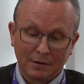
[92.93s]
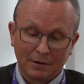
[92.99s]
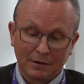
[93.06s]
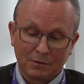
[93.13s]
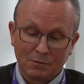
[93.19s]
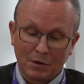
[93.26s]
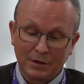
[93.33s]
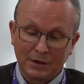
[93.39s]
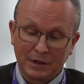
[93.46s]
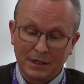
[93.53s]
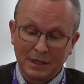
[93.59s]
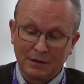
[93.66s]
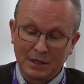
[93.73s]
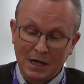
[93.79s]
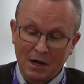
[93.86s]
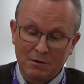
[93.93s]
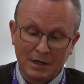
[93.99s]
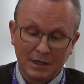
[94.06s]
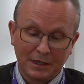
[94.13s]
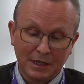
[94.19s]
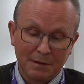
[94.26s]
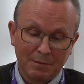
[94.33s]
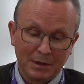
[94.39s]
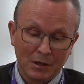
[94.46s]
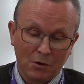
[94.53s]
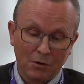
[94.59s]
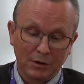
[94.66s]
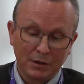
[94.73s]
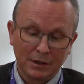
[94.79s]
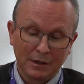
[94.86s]
The only thing
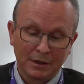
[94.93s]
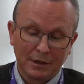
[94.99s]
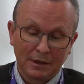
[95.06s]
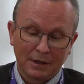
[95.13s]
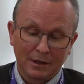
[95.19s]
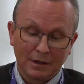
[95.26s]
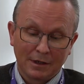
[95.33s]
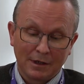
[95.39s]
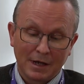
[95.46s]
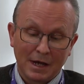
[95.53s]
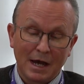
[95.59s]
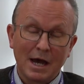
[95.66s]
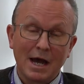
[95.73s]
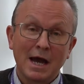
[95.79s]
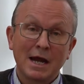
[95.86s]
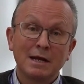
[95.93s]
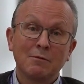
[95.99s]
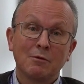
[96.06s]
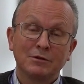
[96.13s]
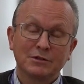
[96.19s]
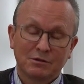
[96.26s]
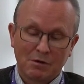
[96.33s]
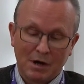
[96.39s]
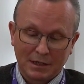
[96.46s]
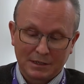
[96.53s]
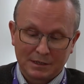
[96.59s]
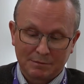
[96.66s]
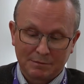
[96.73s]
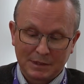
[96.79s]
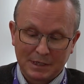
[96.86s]
beyond anyone's
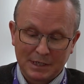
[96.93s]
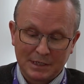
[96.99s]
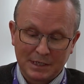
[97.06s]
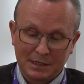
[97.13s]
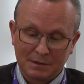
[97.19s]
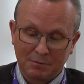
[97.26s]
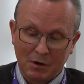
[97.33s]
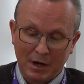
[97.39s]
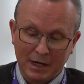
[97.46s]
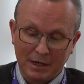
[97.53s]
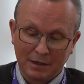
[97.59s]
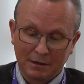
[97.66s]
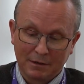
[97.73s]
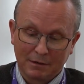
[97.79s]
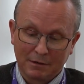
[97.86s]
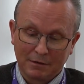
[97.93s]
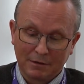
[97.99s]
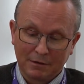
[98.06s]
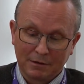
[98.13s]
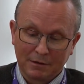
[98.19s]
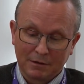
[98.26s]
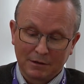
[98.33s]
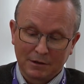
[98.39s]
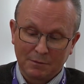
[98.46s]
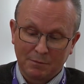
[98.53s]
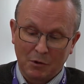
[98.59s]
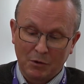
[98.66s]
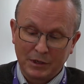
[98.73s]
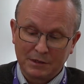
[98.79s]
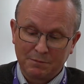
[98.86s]
grasp is his brain, the
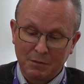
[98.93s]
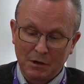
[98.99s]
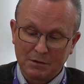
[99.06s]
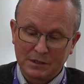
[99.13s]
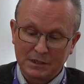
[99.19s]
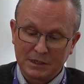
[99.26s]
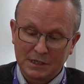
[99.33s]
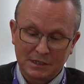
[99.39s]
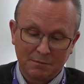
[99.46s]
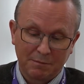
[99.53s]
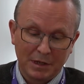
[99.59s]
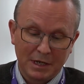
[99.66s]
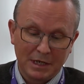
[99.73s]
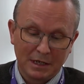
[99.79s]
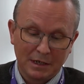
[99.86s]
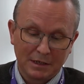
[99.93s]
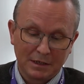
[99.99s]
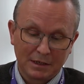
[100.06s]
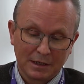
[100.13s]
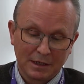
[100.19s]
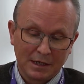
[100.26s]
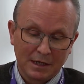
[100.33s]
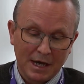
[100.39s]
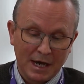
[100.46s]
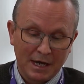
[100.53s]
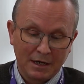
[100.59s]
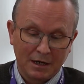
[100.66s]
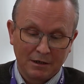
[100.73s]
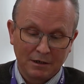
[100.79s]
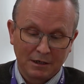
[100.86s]
body's most disobedient and
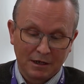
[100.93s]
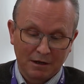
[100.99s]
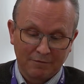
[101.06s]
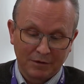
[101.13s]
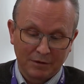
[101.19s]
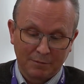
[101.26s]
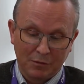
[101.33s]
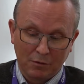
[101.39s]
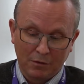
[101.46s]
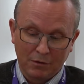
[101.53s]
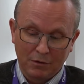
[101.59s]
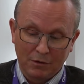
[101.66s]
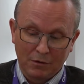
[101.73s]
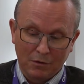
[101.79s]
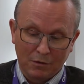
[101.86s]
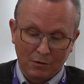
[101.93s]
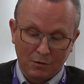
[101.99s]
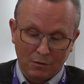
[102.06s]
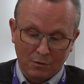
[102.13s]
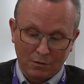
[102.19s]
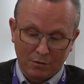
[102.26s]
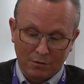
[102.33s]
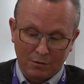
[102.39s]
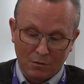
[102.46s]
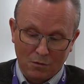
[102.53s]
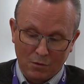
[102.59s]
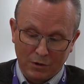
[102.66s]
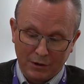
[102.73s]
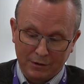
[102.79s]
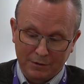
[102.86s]
ungovernable
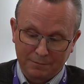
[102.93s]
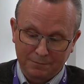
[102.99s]
organ."